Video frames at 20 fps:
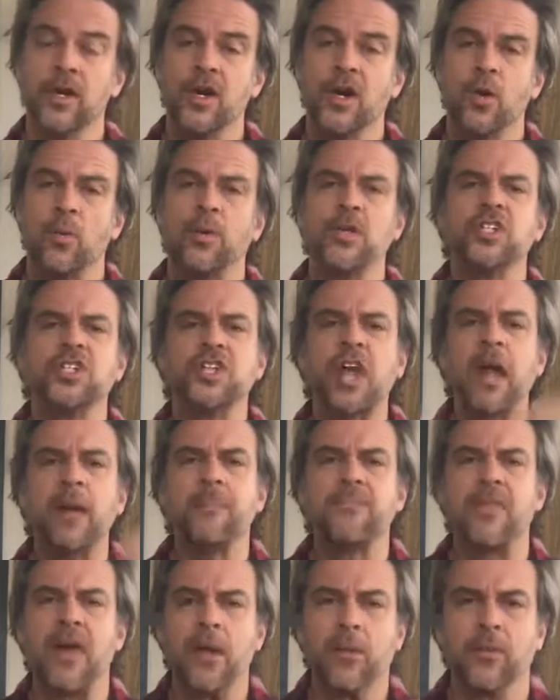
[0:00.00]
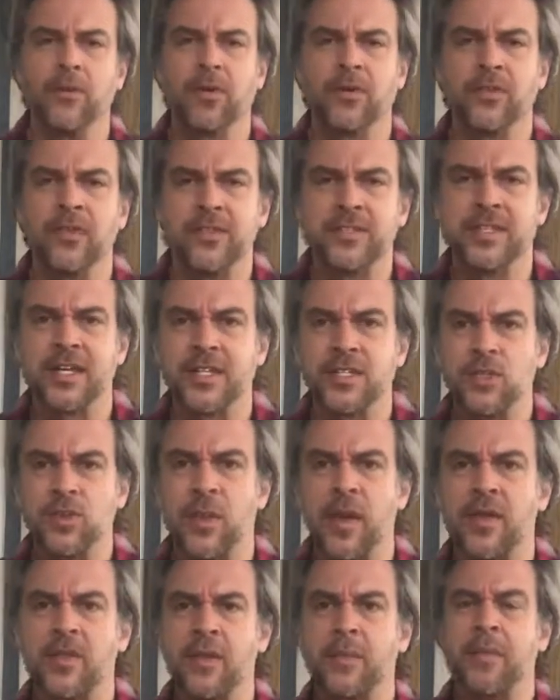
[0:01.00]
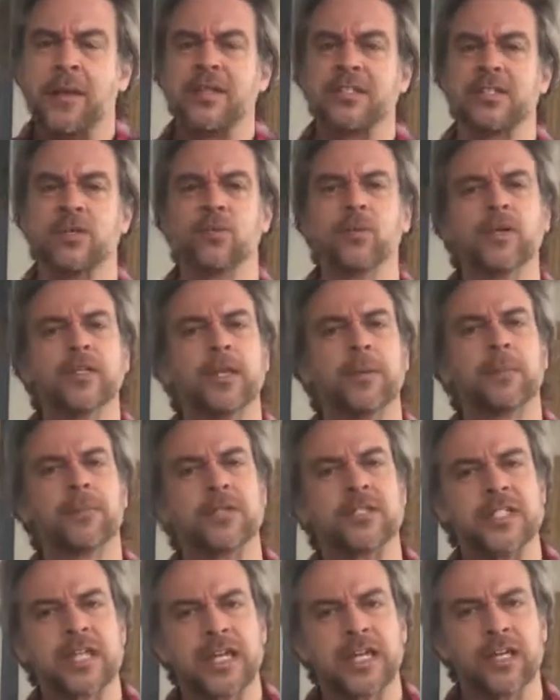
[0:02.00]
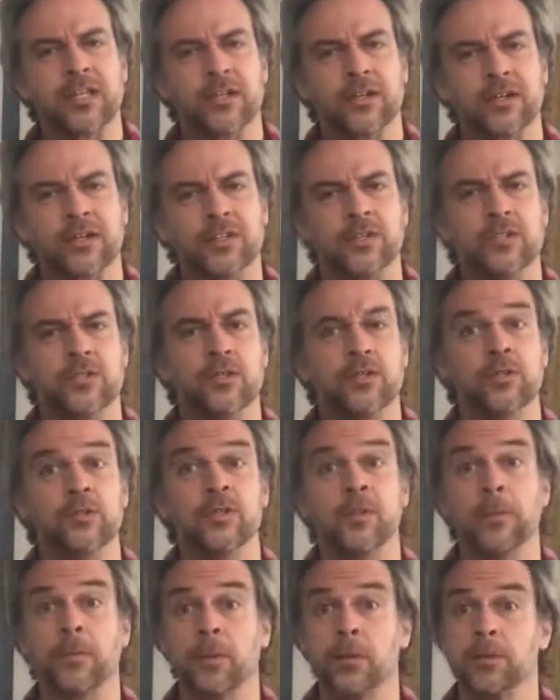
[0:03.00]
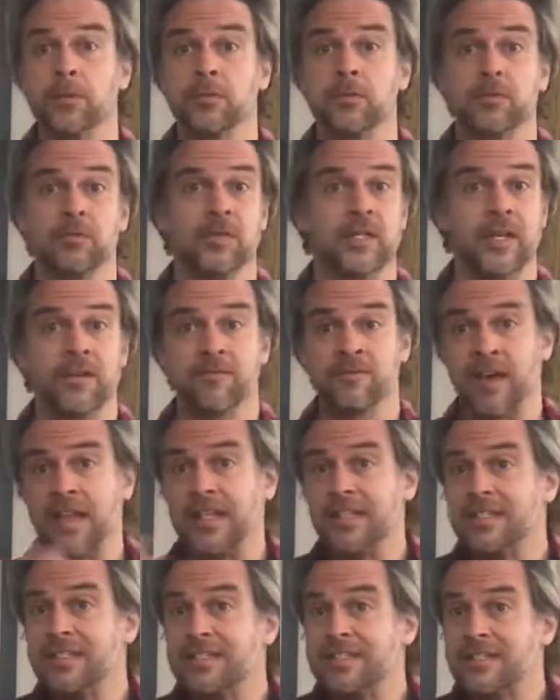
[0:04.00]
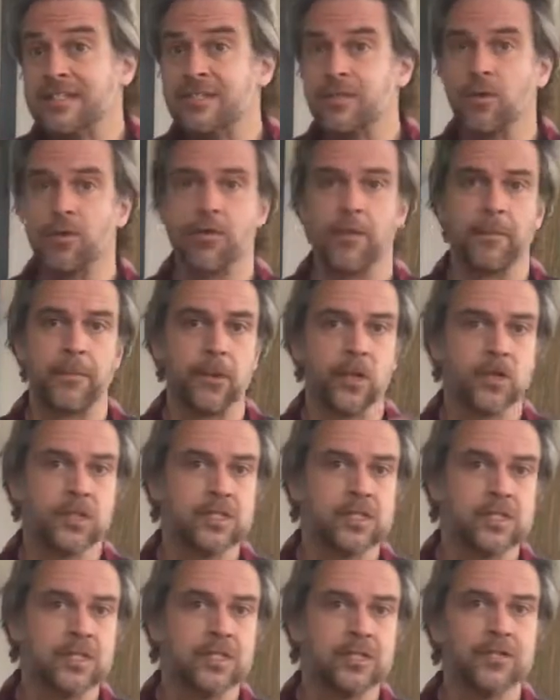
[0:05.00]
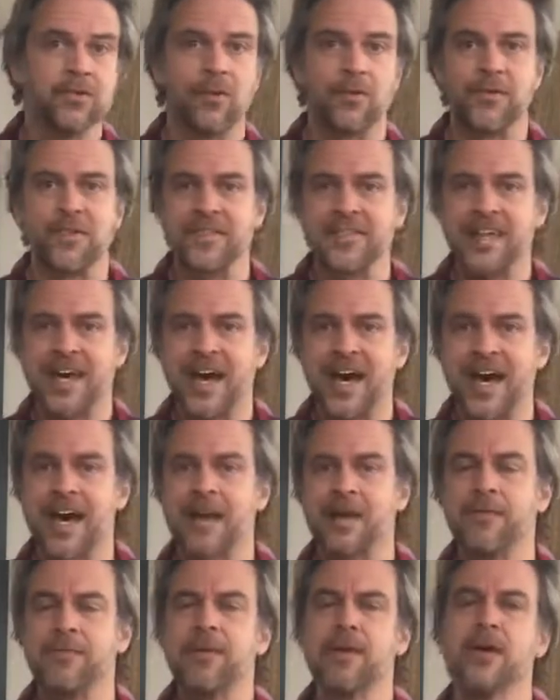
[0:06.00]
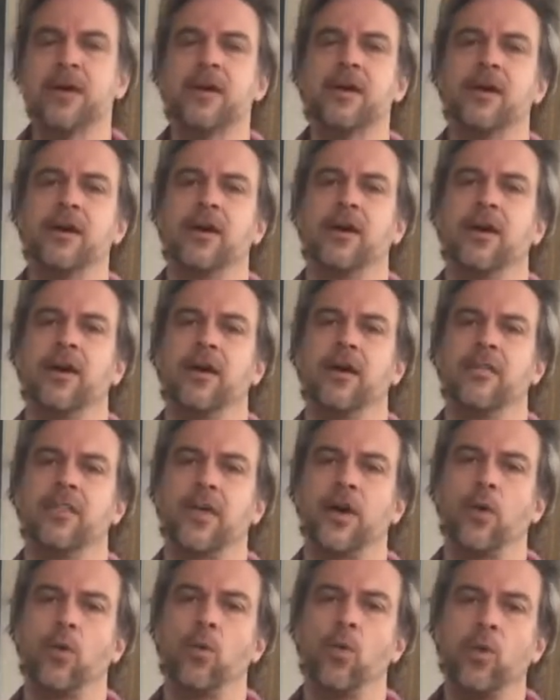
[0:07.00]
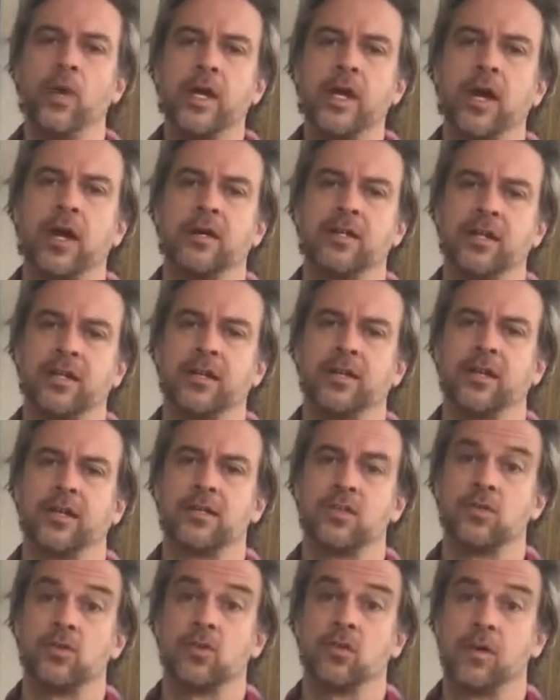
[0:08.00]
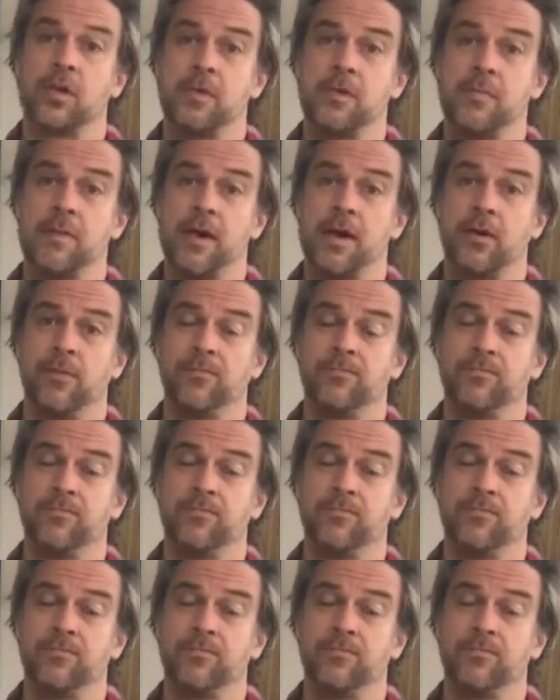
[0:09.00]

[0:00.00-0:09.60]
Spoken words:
we shape that world in such a way that makes it really particular to the events or the person or the time that we are telling a story about.